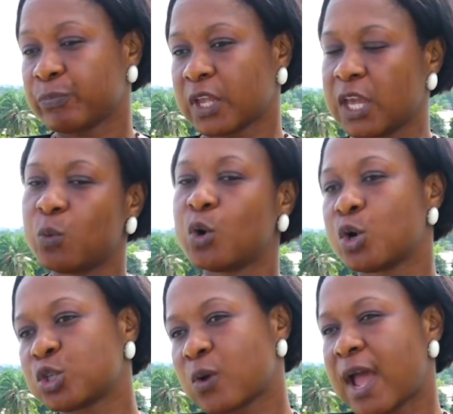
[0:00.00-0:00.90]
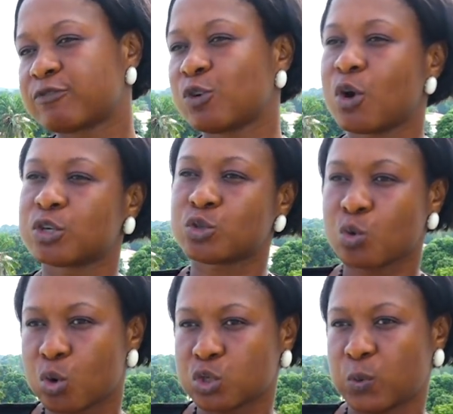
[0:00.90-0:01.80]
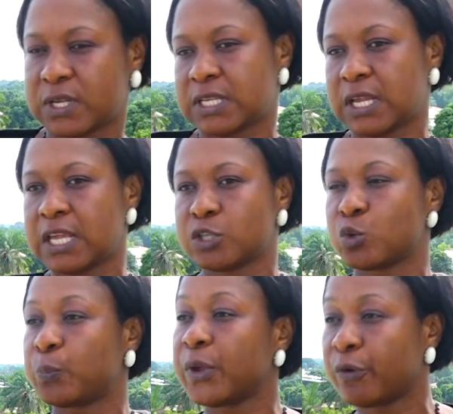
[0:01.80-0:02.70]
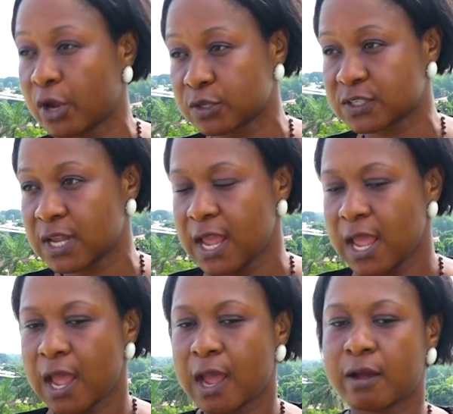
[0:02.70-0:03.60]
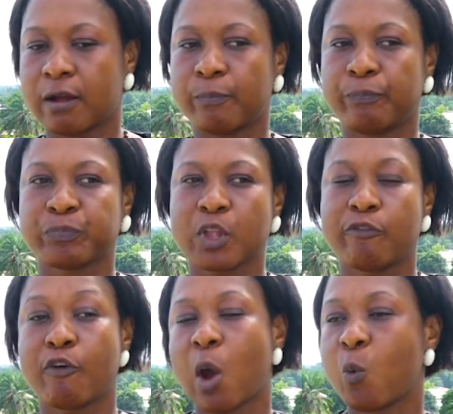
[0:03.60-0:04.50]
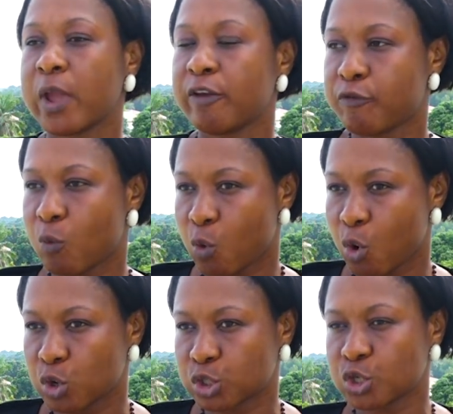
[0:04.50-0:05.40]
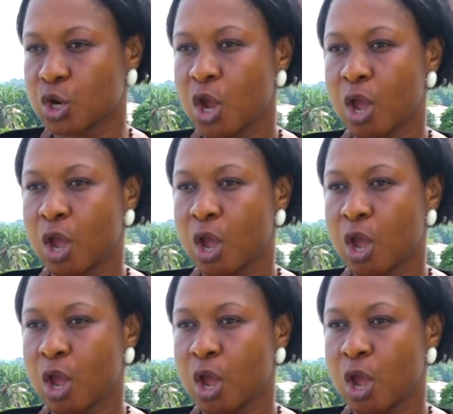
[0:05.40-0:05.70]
he will also have to consult with his superiors for a way forward,